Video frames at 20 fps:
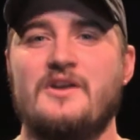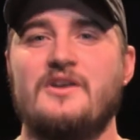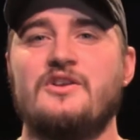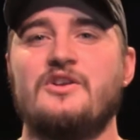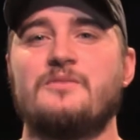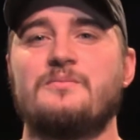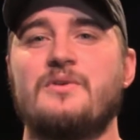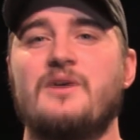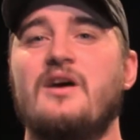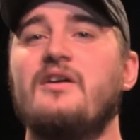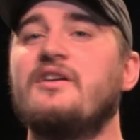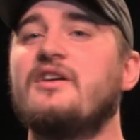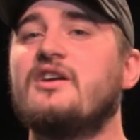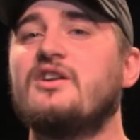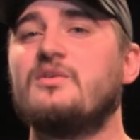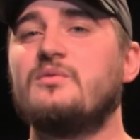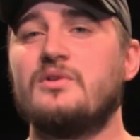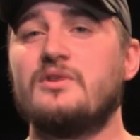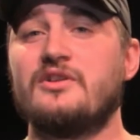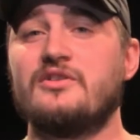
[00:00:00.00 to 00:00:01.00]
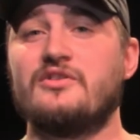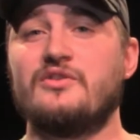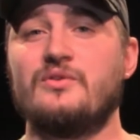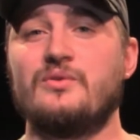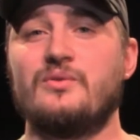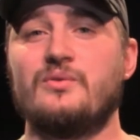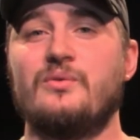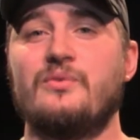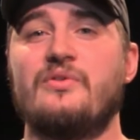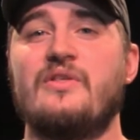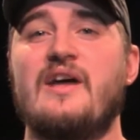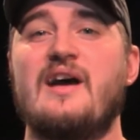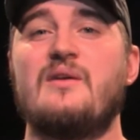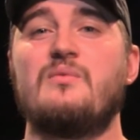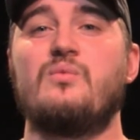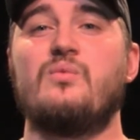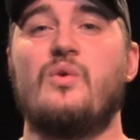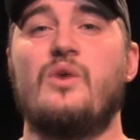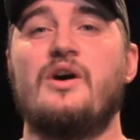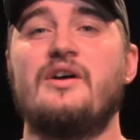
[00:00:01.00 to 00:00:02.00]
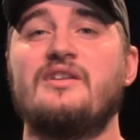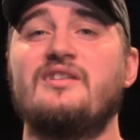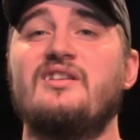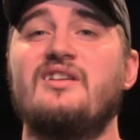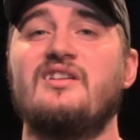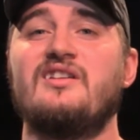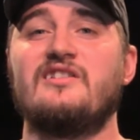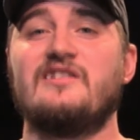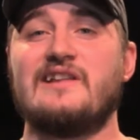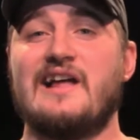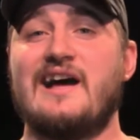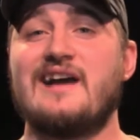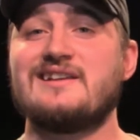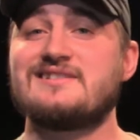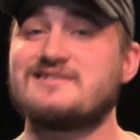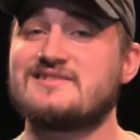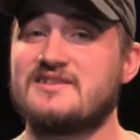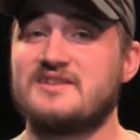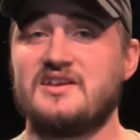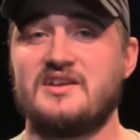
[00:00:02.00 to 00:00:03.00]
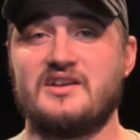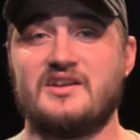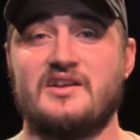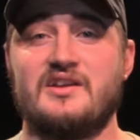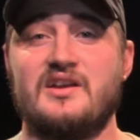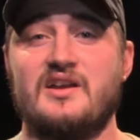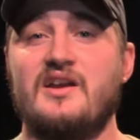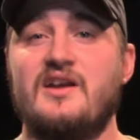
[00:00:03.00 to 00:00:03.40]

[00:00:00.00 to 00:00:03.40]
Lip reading: You're probably going to want to do that one last thing,